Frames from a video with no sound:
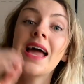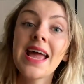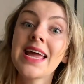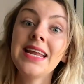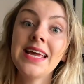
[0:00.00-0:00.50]

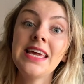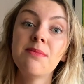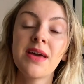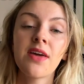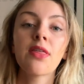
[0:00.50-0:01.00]
In
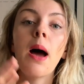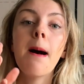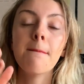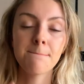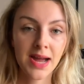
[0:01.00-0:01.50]
E-Myth,
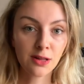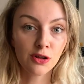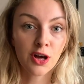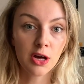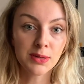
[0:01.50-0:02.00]
Michael
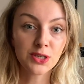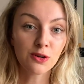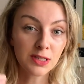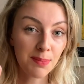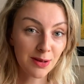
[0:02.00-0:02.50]
Gerber
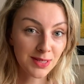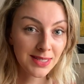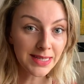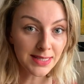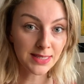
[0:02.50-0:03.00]
talks about
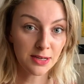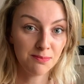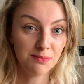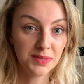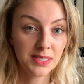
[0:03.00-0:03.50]

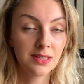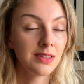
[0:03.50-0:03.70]
systems.